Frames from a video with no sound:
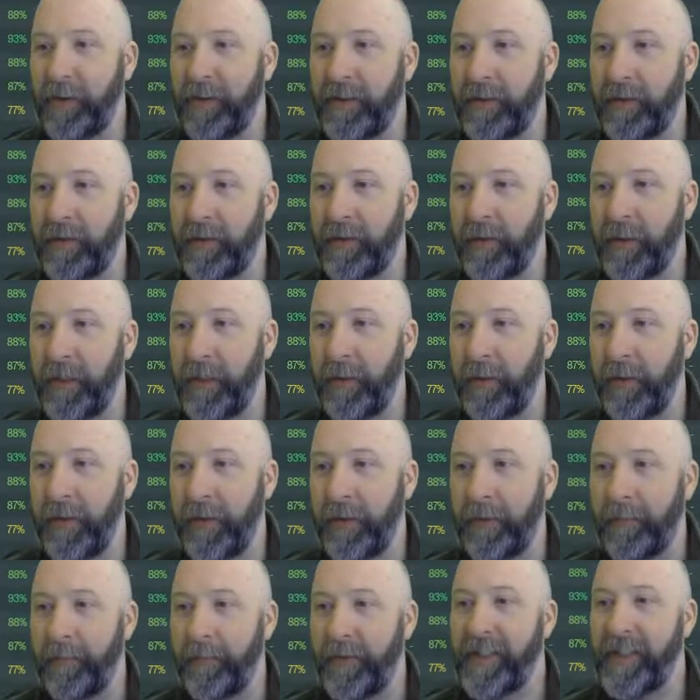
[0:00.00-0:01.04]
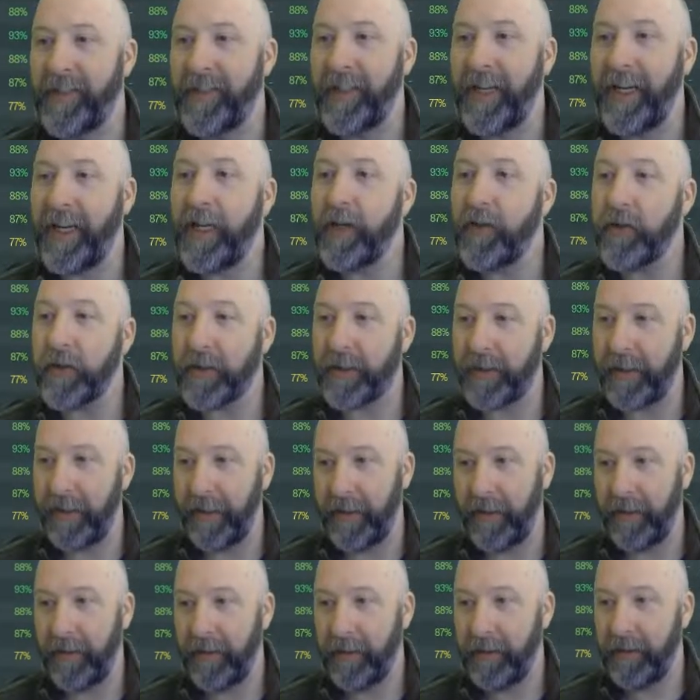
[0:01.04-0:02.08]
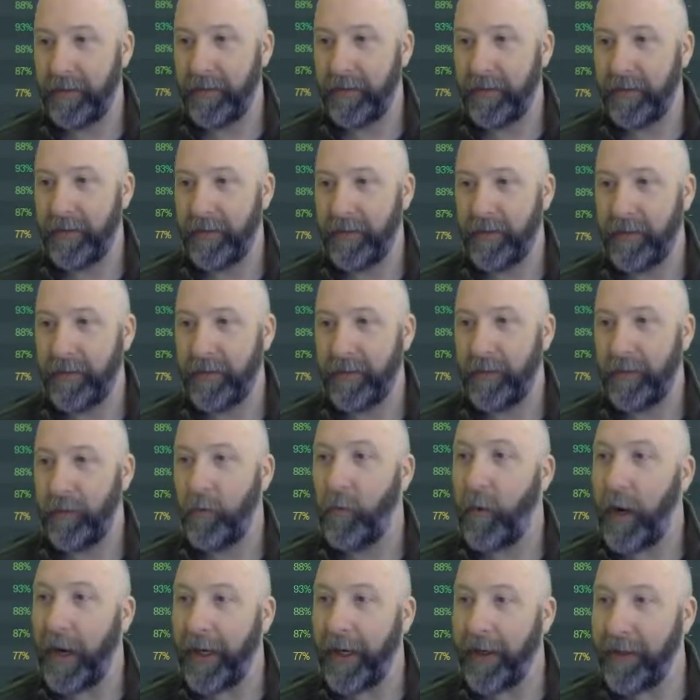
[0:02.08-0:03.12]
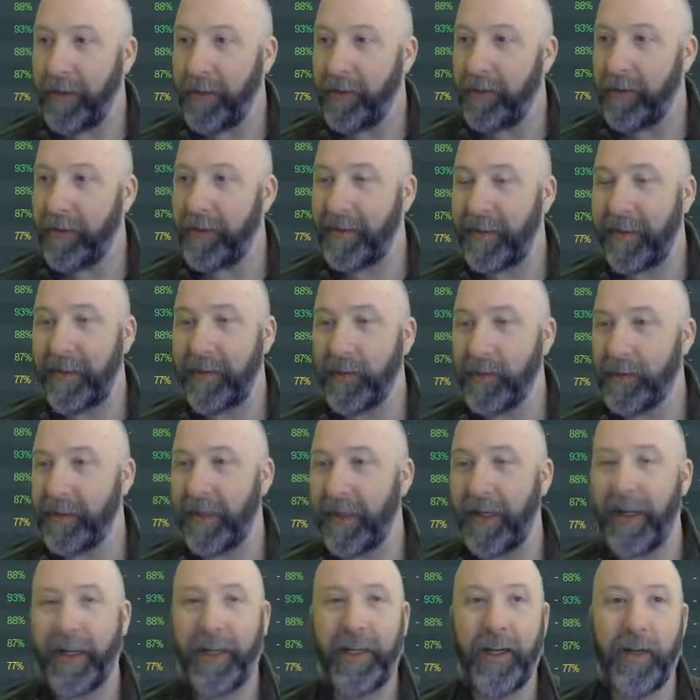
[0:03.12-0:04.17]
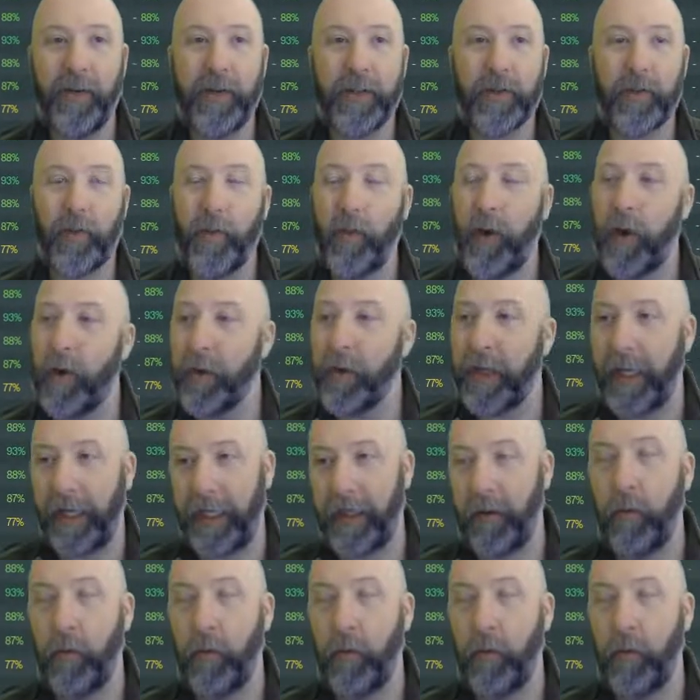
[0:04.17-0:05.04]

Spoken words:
doing really well. Disinterested. Why are you disinterested? I know it's Woking.